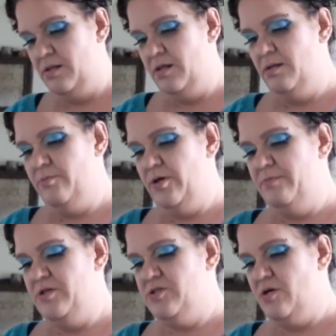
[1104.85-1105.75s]
I'm pretty
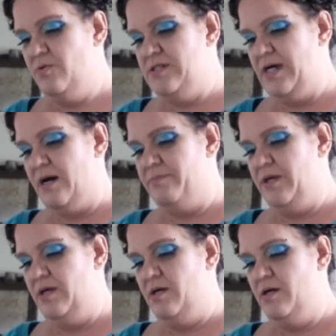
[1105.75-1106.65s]
much always
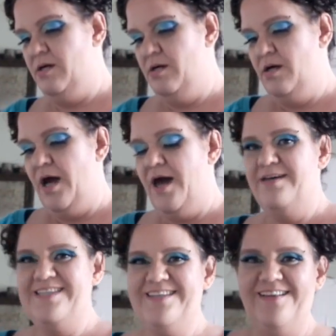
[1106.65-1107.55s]
happy. I
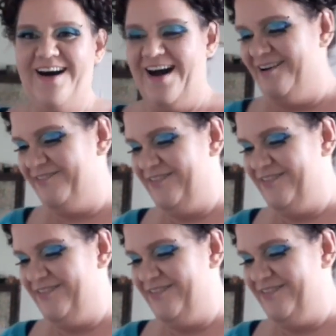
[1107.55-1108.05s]
like to laugh.